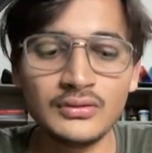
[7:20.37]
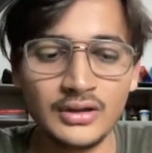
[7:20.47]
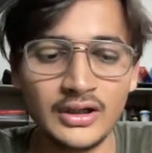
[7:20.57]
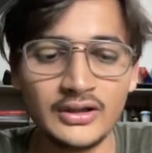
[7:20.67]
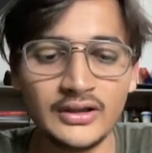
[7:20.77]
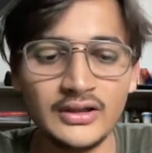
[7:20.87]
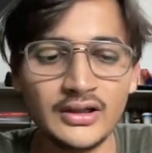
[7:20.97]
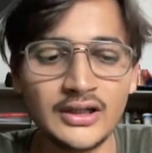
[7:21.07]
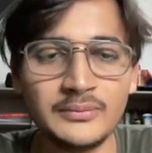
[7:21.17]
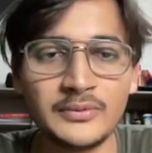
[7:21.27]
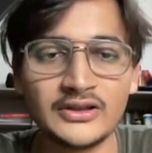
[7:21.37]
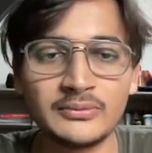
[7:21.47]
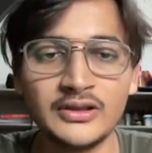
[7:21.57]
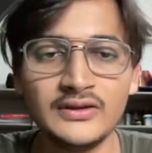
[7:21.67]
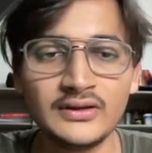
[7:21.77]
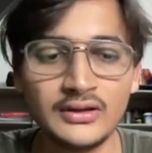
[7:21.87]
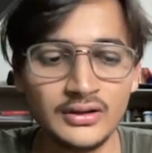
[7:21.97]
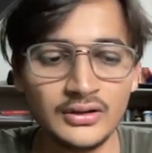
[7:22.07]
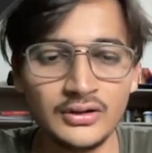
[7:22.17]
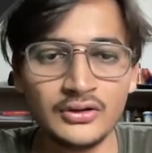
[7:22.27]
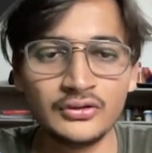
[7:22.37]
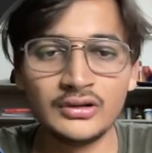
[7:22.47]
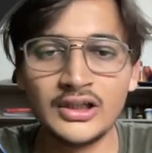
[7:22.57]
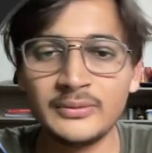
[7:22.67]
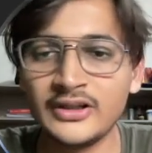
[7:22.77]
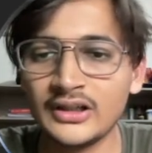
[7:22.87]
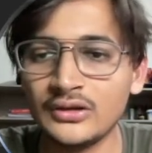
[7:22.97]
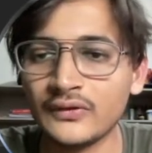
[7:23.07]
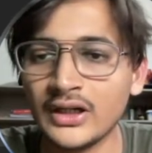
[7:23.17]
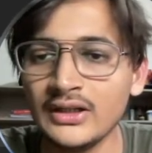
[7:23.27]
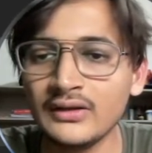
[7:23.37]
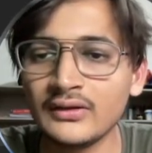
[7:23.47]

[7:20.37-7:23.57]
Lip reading: and then I plus plus. So let me tell you why.